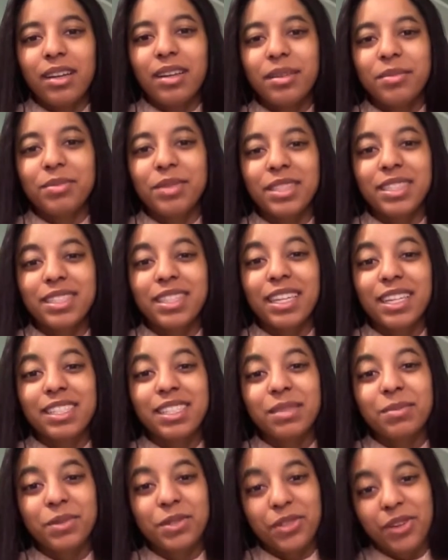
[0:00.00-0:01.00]
Please like,
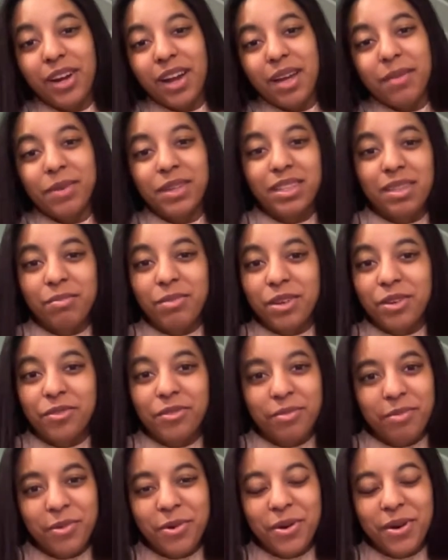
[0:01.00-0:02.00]
subscribe, hit the bell for
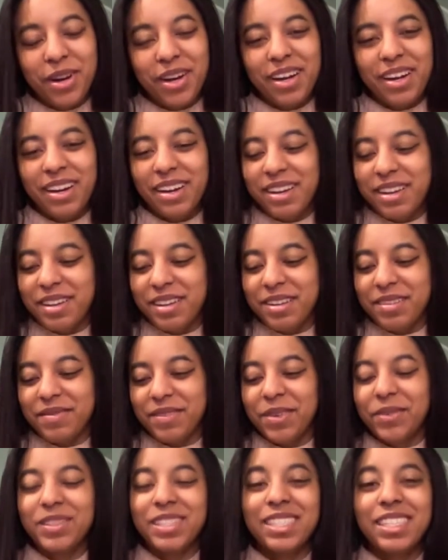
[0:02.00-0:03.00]
more.
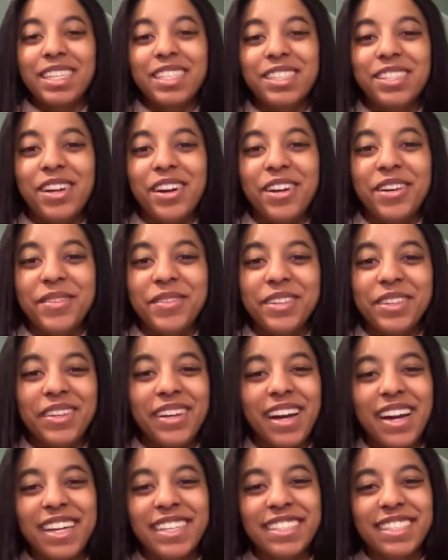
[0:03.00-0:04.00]
It was nice talking with you
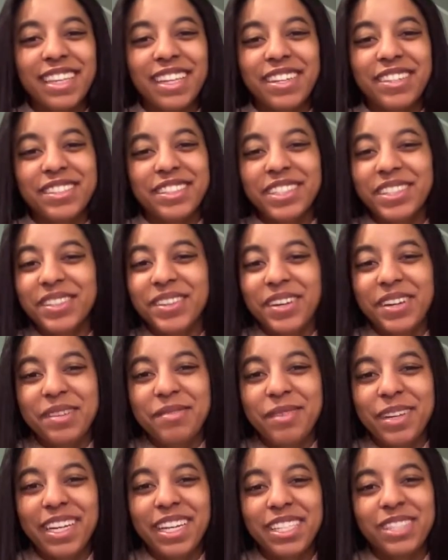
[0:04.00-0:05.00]
guys, and I'll see you all in
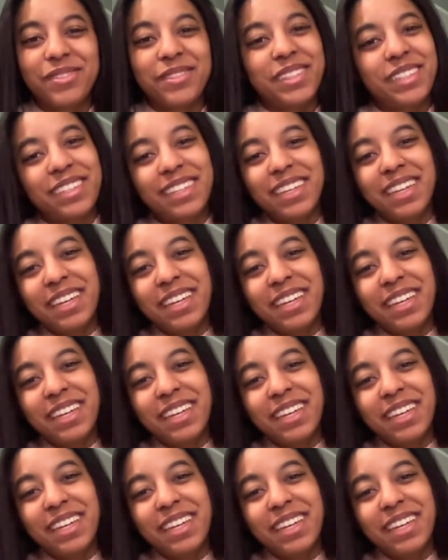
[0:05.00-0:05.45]
my next one.